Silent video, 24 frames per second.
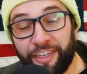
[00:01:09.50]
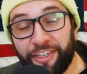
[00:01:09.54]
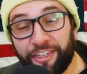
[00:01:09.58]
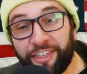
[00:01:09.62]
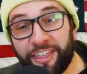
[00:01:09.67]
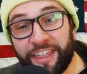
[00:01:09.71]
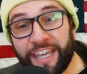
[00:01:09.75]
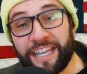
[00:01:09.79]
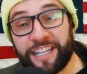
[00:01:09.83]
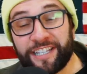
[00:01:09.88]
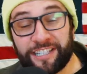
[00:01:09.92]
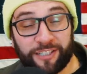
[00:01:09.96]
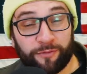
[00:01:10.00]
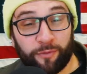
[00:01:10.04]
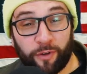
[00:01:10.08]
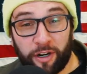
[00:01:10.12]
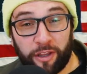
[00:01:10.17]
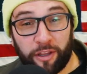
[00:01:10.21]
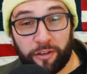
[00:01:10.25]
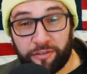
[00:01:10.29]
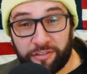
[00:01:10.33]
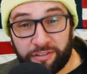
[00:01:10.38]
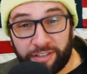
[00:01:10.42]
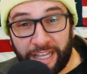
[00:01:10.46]
think this is one
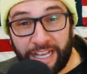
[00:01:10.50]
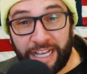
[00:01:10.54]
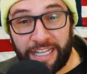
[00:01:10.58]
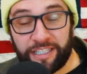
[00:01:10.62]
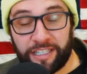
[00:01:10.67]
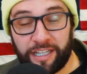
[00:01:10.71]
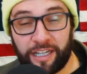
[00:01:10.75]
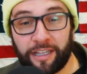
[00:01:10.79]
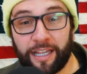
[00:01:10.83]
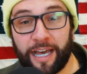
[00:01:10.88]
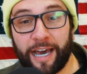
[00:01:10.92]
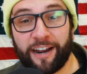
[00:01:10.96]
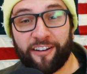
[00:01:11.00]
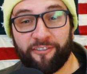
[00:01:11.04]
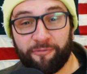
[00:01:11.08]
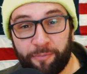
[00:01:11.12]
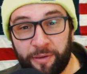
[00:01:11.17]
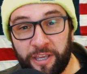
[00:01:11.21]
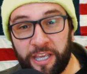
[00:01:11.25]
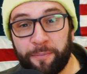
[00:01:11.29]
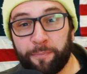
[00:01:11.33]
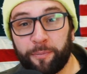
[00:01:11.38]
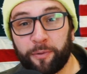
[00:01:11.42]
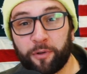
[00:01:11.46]
of those things that a lot of
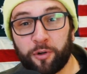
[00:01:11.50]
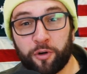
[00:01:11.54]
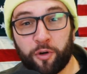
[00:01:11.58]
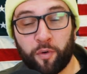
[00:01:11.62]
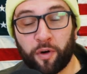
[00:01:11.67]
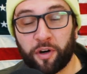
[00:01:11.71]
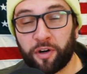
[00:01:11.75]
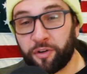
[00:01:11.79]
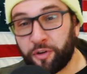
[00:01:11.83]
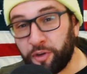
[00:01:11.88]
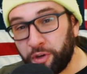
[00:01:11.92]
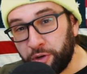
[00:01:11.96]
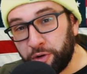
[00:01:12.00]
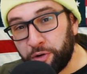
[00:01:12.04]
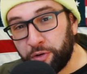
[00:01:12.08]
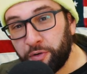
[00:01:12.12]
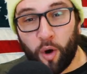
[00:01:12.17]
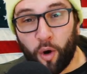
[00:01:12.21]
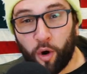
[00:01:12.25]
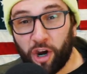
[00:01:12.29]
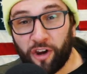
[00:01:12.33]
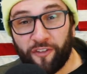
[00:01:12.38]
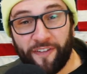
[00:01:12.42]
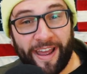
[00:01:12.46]
people who are
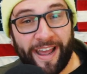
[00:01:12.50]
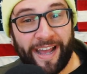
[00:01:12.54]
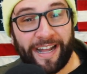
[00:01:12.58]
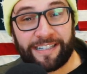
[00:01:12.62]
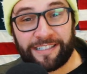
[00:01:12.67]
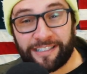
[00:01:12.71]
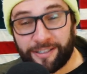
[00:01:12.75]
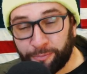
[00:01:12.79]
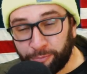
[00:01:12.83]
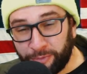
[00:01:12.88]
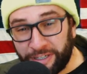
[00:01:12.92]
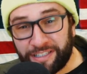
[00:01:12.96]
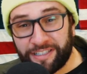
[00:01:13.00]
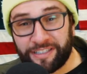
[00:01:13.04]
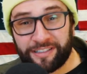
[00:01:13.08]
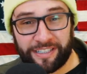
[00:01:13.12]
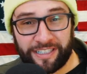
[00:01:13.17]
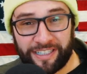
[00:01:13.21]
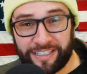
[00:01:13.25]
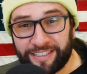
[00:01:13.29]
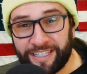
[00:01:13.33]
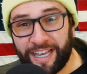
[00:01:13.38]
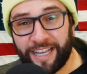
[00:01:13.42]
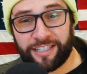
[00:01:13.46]
new or have had some recent
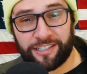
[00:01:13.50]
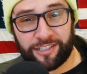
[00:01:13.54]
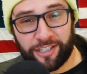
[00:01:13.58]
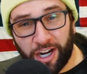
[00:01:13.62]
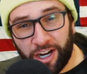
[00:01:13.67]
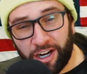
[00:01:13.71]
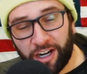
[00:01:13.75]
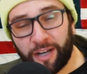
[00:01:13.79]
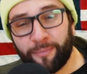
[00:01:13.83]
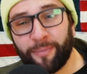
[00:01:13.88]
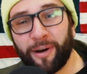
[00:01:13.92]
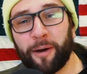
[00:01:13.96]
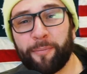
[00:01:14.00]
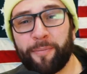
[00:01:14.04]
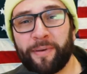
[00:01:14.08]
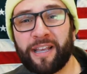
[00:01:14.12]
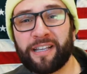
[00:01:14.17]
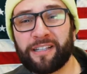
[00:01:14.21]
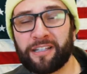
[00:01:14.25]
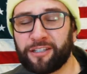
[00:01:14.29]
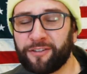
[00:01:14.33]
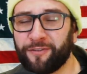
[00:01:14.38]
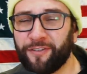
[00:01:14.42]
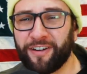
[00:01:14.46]
success talk about
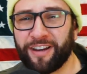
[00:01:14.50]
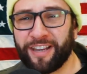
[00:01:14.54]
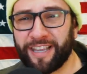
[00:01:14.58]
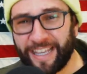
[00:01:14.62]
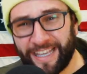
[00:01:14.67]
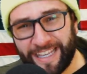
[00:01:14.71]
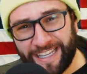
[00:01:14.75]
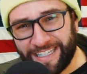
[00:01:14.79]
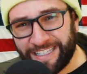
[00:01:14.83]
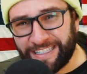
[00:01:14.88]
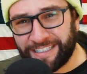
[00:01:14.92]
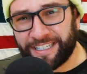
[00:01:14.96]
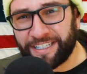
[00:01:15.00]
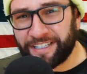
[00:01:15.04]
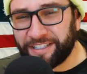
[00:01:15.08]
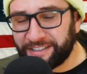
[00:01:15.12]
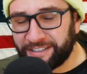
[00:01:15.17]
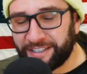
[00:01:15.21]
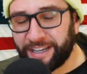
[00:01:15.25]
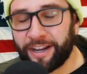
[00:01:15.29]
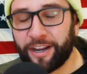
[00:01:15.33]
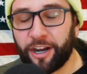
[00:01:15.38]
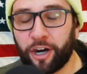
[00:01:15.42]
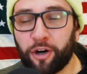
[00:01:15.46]
because it's very easy to
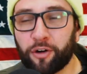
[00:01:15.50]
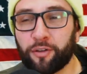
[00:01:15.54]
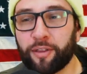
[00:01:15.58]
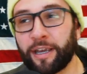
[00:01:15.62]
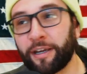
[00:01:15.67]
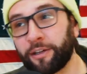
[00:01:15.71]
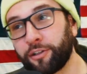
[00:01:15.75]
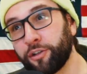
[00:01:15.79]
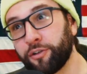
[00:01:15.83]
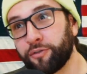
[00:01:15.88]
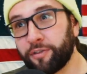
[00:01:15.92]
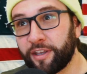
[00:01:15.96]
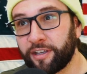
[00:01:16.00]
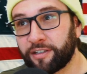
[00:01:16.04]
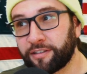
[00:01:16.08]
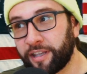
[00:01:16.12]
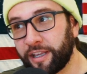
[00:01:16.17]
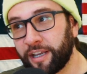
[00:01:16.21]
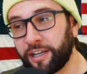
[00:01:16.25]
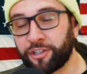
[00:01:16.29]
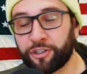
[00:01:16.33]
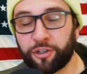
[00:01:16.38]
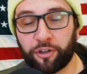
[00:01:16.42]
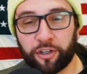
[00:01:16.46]
say, oh, like do these
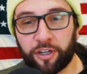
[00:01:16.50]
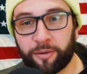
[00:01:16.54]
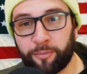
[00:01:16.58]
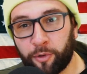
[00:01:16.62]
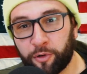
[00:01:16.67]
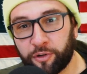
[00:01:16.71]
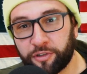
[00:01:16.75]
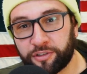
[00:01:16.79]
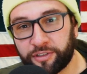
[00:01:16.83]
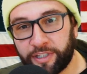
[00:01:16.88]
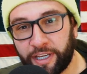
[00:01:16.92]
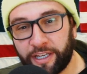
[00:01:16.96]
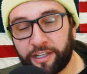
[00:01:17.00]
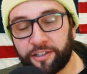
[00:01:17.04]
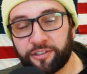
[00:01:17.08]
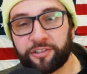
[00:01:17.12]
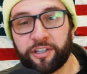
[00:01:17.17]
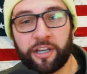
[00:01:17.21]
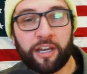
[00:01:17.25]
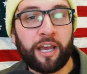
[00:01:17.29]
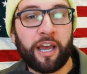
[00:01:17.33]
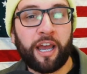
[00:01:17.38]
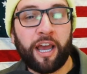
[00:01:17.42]
things, you'll get more sales.